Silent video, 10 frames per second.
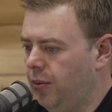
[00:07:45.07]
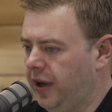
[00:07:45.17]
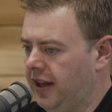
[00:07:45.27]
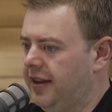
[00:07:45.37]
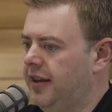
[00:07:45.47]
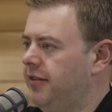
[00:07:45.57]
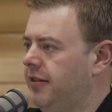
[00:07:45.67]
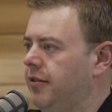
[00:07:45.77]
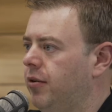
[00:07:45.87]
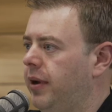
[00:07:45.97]
we can test it
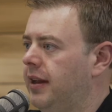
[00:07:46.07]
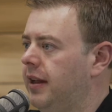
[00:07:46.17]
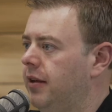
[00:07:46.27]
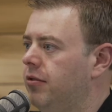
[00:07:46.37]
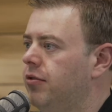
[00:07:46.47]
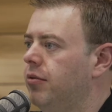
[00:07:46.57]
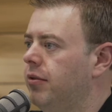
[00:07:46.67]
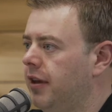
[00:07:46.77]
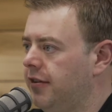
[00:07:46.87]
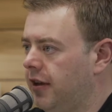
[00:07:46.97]
so quickly through
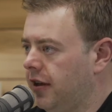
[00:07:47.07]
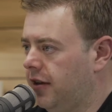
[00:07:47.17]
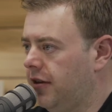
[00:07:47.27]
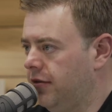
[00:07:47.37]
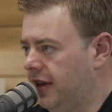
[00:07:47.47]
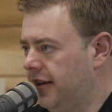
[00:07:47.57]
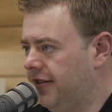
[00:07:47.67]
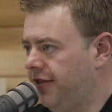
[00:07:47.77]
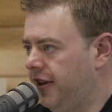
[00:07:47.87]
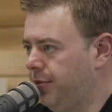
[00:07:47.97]
things like Google Ads
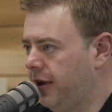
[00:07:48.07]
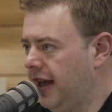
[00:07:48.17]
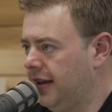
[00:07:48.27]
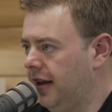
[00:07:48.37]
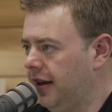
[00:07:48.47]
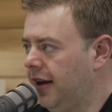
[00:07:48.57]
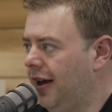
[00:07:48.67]
and Facebook Catalog